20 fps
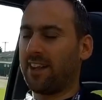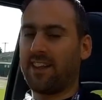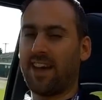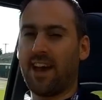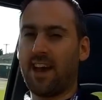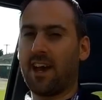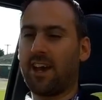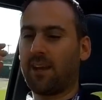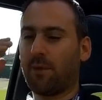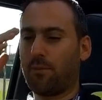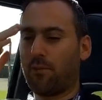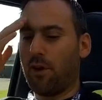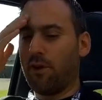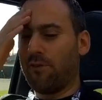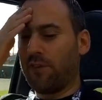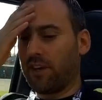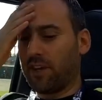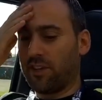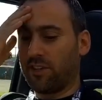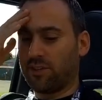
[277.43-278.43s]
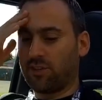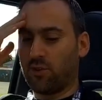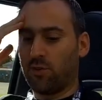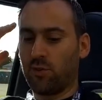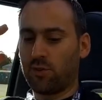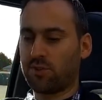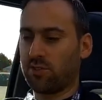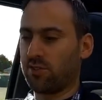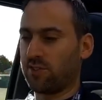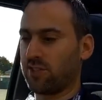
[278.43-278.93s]
of that Akrapovic
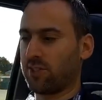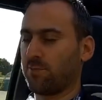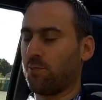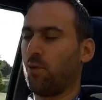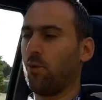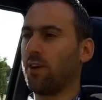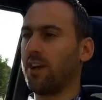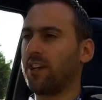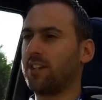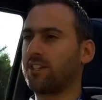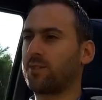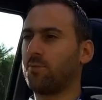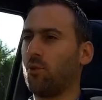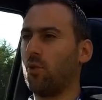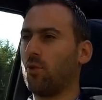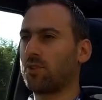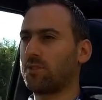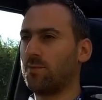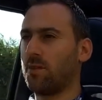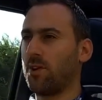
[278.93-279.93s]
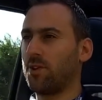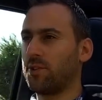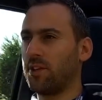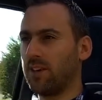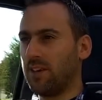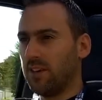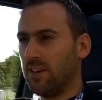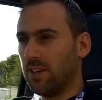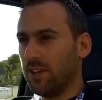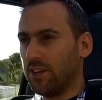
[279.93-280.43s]
exhaust in sports mode.
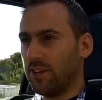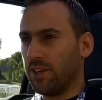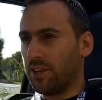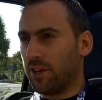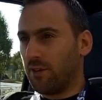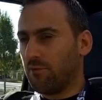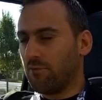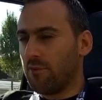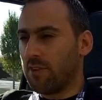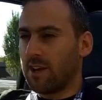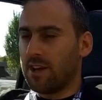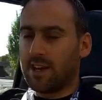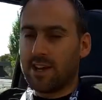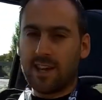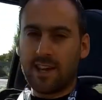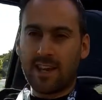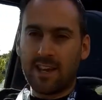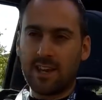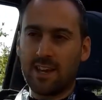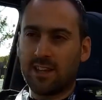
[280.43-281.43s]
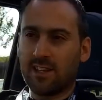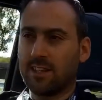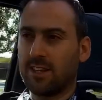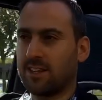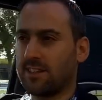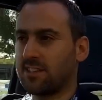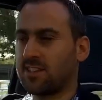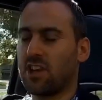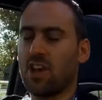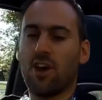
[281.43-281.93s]
You can really hear that
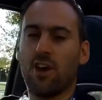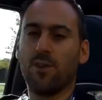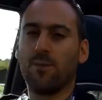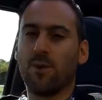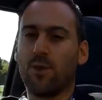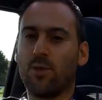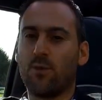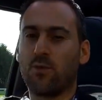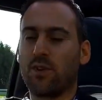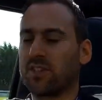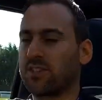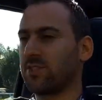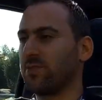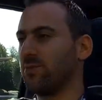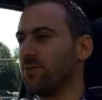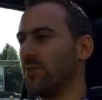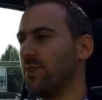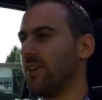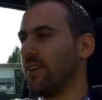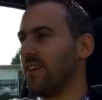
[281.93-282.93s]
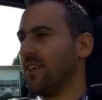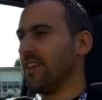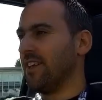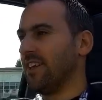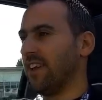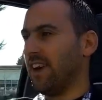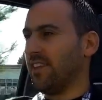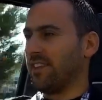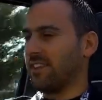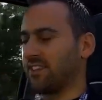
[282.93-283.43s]
turbo whistle
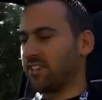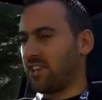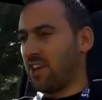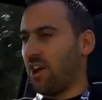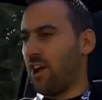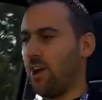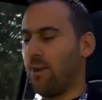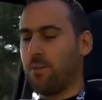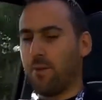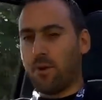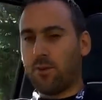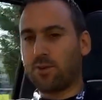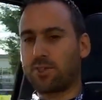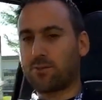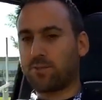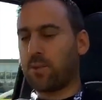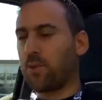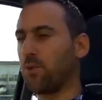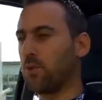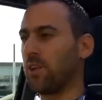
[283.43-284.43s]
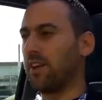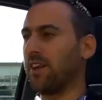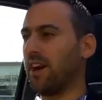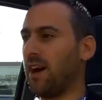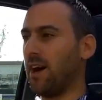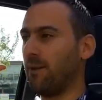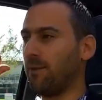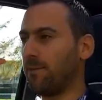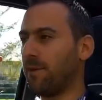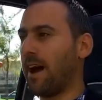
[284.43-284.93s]
and the turbo spooling
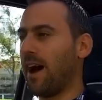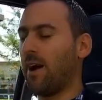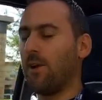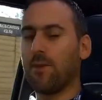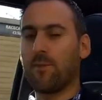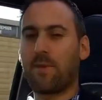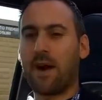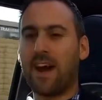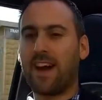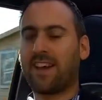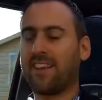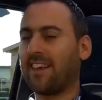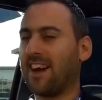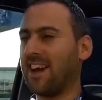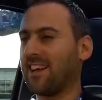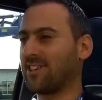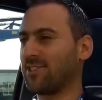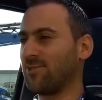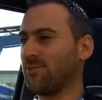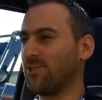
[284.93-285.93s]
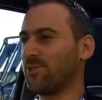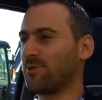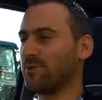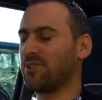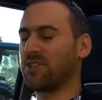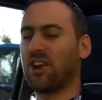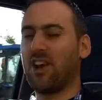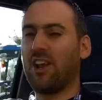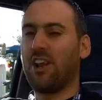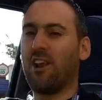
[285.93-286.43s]
up out of the back of that exhaust,
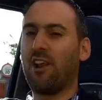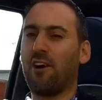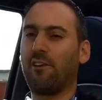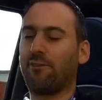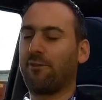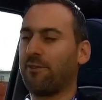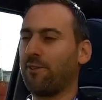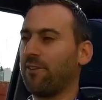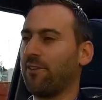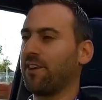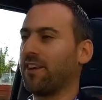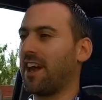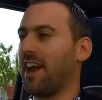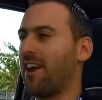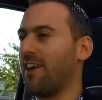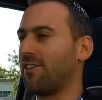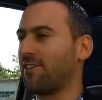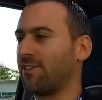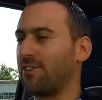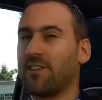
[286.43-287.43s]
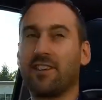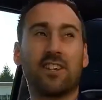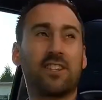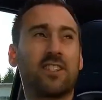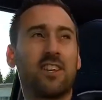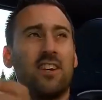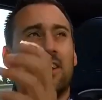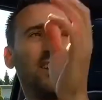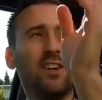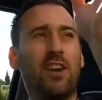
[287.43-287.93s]
which I love the character of this.
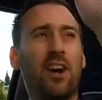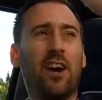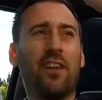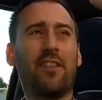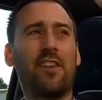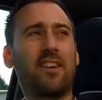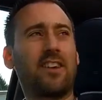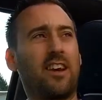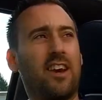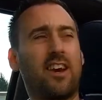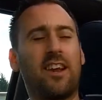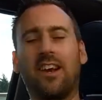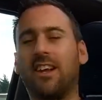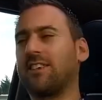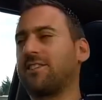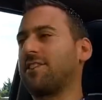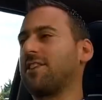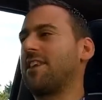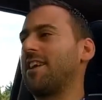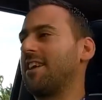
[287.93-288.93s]
And it's